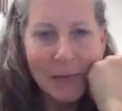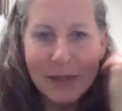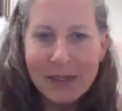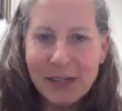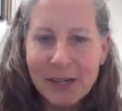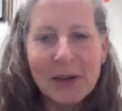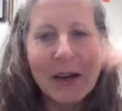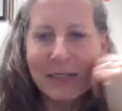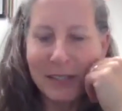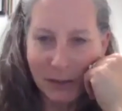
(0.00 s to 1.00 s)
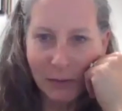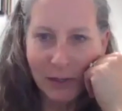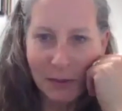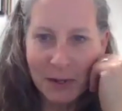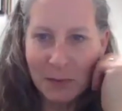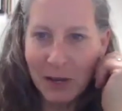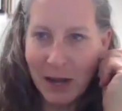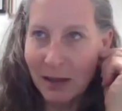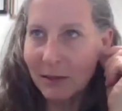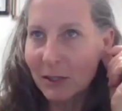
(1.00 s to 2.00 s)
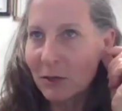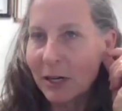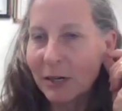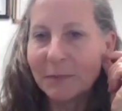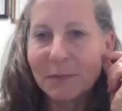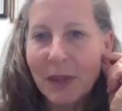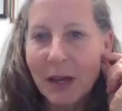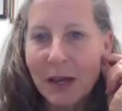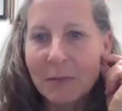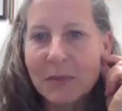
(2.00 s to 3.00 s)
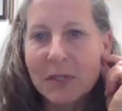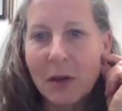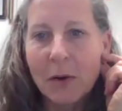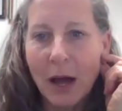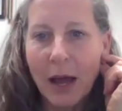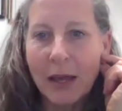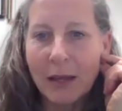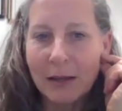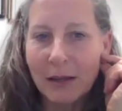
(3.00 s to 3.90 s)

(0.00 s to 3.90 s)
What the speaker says: but I still really want to be an athletic trainer. So I